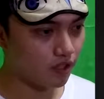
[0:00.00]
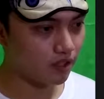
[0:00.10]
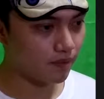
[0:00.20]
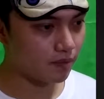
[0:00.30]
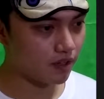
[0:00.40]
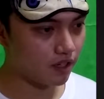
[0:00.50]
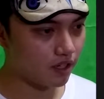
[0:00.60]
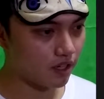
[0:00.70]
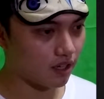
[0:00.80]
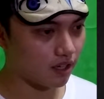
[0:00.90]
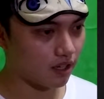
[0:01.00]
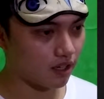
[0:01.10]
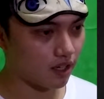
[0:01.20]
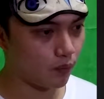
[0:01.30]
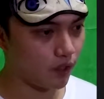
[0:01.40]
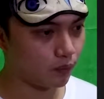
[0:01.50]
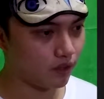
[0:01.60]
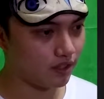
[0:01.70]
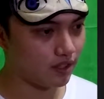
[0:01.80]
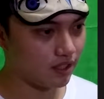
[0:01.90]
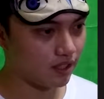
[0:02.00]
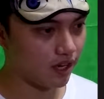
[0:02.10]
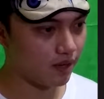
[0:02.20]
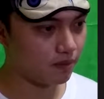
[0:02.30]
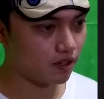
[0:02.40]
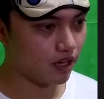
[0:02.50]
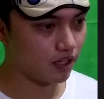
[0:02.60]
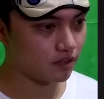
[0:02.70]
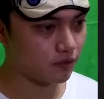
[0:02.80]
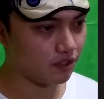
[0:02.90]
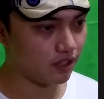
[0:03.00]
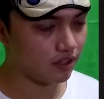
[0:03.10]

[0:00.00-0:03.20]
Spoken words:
So for the memory, I went with the HyperX